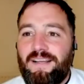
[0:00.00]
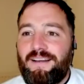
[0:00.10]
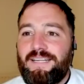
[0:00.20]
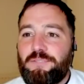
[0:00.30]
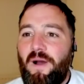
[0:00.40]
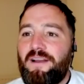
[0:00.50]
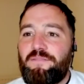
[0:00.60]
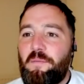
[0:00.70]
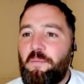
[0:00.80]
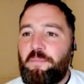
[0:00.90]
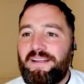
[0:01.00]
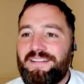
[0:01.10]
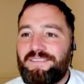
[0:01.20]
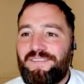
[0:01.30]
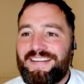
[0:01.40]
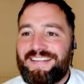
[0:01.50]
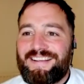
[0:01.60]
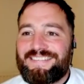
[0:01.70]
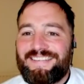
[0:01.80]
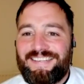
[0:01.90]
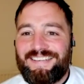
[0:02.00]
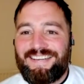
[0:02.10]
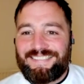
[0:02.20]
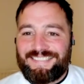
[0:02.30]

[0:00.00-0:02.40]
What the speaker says: least one of them will be in the Veikkausliiga next